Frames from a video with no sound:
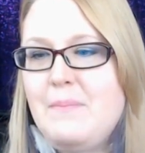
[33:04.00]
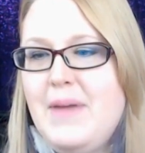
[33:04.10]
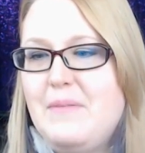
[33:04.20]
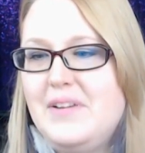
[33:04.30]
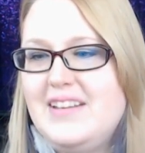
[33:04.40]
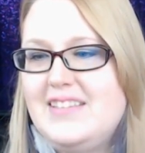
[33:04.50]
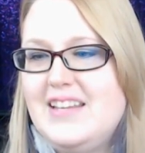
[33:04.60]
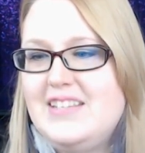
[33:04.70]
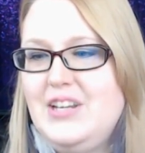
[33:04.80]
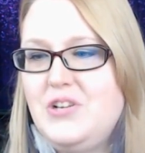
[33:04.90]
Pamela
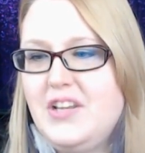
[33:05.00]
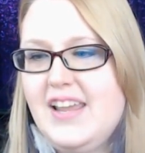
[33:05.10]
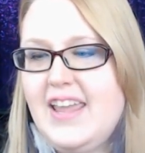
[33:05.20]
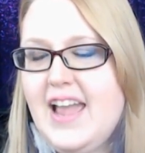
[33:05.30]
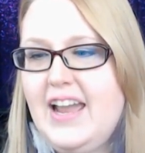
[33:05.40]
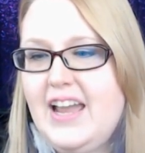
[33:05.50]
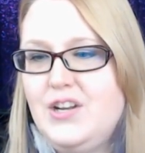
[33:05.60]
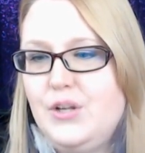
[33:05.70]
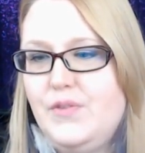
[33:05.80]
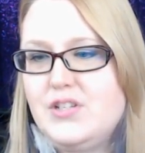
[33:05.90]
says, usually I can't
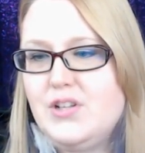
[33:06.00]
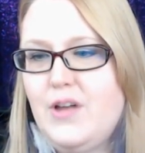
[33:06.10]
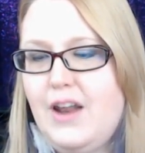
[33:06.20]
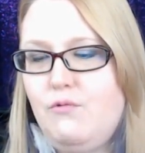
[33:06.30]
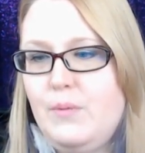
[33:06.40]
handle if there's a lot of